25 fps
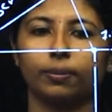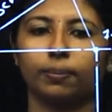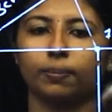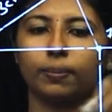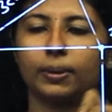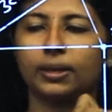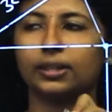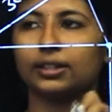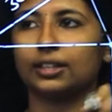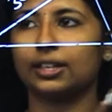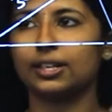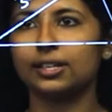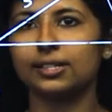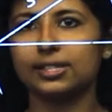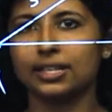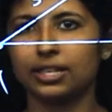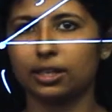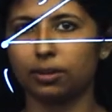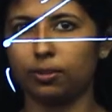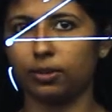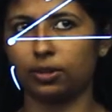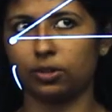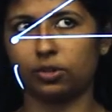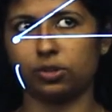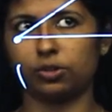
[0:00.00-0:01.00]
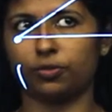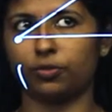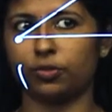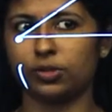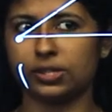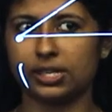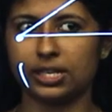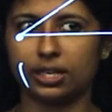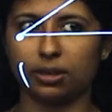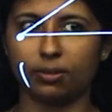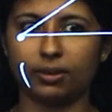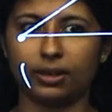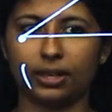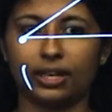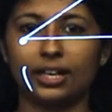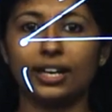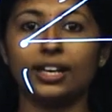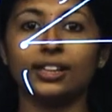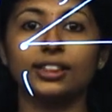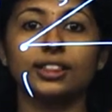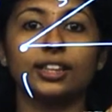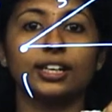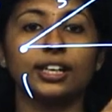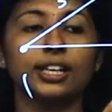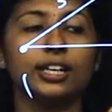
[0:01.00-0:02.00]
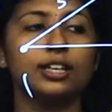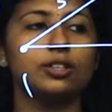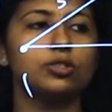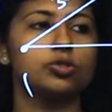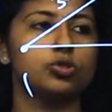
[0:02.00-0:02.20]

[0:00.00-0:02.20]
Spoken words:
But 3 centimeters to 4 centimeter, 3:4